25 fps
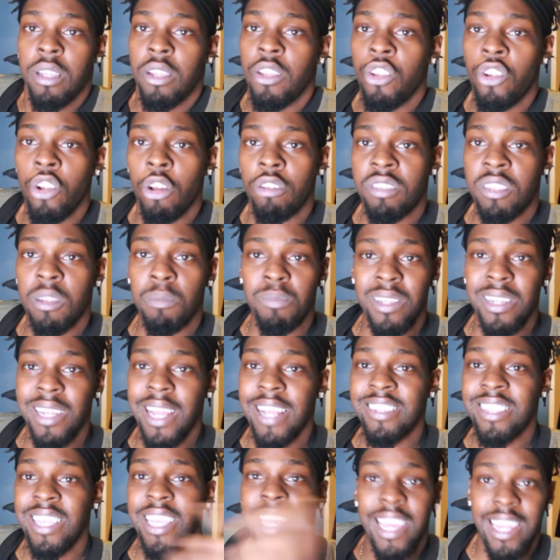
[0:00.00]
you know, something
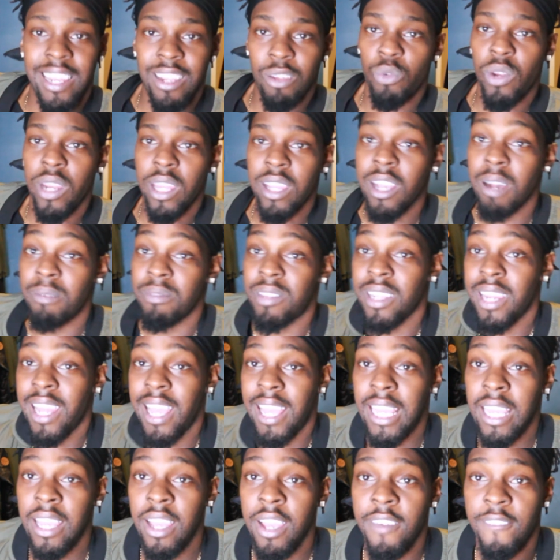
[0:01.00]
that's hidden when it comes to
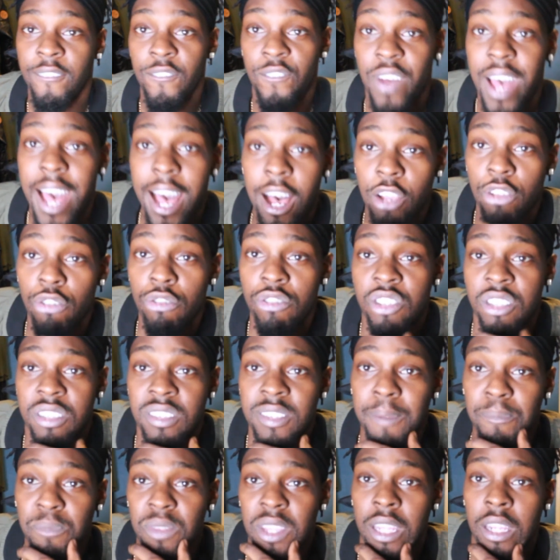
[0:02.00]
their values or
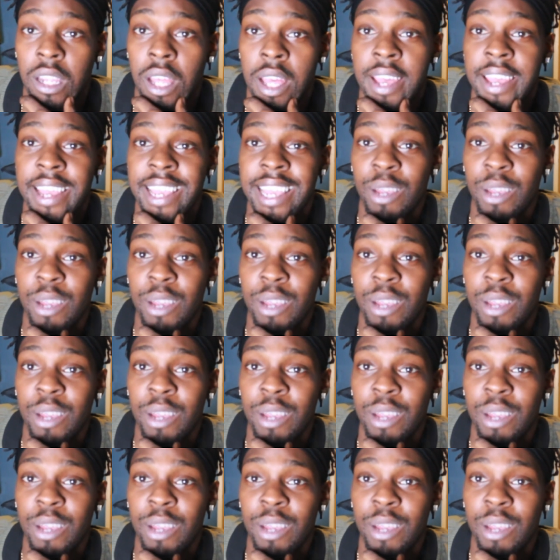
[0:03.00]
something,